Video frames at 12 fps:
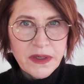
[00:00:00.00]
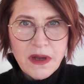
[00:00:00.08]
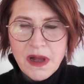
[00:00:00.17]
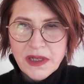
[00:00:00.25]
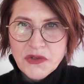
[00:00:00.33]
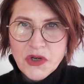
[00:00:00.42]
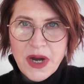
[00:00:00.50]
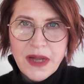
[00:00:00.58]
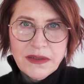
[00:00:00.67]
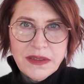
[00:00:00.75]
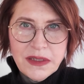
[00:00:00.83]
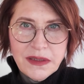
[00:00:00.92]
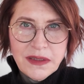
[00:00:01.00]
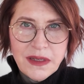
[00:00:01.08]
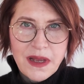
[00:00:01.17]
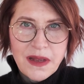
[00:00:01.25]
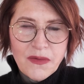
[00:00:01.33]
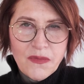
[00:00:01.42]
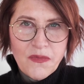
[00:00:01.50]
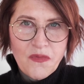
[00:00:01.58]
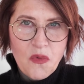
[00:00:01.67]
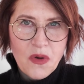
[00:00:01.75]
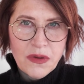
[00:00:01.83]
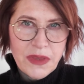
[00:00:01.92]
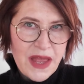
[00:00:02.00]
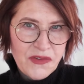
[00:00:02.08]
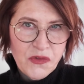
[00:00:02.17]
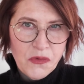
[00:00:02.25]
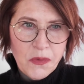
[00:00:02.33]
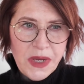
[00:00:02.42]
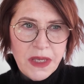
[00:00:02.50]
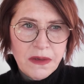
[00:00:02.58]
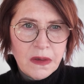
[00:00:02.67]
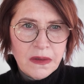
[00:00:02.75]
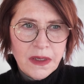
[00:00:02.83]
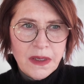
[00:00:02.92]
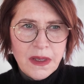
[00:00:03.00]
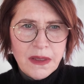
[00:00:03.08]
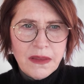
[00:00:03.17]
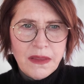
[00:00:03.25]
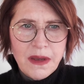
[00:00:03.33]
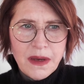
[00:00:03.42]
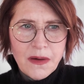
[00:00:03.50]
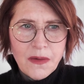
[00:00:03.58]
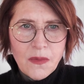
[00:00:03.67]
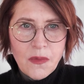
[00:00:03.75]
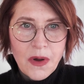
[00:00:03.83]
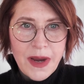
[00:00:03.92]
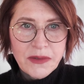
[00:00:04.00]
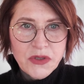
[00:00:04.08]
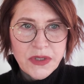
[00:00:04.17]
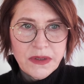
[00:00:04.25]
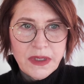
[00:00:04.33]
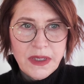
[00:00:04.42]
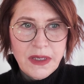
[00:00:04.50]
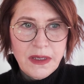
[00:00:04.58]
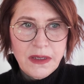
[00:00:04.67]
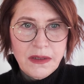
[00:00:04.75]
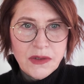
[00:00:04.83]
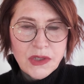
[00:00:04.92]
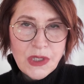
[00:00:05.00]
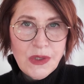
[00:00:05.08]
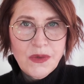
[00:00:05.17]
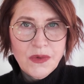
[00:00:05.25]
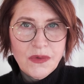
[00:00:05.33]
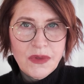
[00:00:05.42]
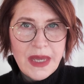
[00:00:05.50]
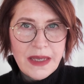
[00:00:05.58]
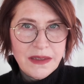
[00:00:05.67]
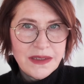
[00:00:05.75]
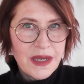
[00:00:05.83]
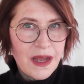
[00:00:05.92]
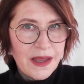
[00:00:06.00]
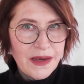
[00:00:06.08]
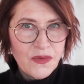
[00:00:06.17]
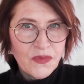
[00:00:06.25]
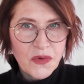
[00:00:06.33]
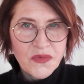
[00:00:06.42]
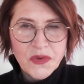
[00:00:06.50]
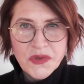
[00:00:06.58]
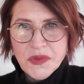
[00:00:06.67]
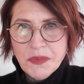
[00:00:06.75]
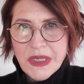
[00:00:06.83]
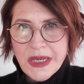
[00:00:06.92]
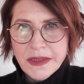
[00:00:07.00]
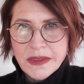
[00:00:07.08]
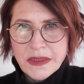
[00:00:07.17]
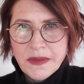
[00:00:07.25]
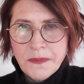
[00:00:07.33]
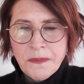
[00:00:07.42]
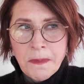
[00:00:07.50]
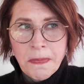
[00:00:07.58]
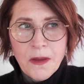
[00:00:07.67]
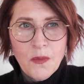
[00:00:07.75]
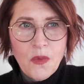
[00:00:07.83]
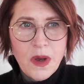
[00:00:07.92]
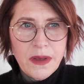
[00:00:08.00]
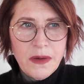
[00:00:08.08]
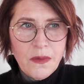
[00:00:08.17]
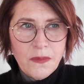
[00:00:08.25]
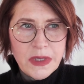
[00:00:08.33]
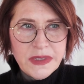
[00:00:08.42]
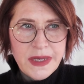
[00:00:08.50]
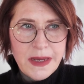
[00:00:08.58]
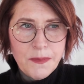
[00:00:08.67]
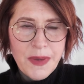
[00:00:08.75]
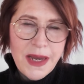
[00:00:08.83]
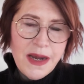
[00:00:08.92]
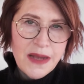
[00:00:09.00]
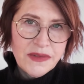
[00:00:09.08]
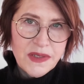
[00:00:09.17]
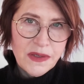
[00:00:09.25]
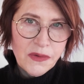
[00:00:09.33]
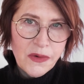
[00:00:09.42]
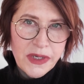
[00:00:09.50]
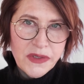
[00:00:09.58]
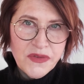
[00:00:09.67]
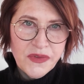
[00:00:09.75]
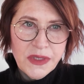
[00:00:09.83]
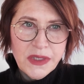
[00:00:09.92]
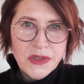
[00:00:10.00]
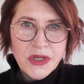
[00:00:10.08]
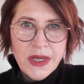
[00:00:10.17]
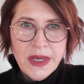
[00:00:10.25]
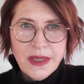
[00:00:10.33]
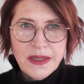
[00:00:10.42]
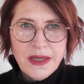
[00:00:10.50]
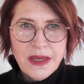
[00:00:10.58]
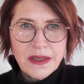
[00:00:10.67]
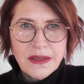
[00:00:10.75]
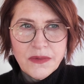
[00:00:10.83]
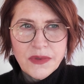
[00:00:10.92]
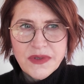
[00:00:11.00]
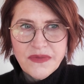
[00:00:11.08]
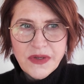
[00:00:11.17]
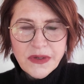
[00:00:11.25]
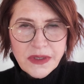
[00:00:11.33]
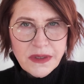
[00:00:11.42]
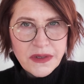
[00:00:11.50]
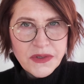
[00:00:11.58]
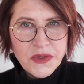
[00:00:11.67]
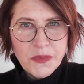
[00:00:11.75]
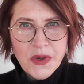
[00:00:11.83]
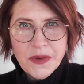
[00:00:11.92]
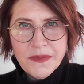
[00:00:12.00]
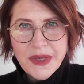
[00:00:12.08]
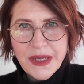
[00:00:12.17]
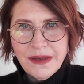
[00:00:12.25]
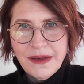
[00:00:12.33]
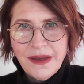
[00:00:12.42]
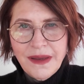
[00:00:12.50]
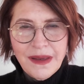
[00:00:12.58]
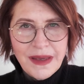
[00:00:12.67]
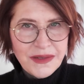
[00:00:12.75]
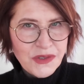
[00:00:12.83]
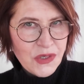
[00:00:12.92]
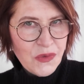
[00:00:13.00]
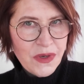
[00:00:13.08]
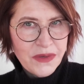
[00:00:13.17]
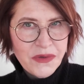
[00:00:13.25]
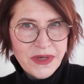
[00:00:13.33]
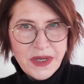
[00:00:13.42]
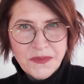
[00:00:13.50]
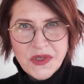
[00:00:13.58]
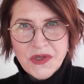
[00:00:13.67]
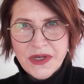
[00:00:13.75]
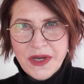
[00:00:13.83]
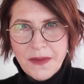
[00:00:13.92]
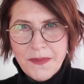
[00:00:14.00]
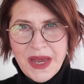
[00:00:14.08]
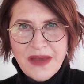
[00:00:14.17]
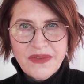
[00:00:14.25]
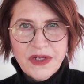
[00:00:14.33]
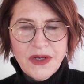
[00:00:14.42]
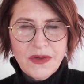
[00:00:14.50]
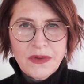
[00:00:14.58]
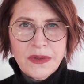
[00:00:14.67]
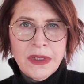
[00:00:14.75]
contract for last week, there were actually 2 that tied for first place. One was a penthouse in Greenwich Village. The other was a very large apartment at 200 Amsterdam Avenue.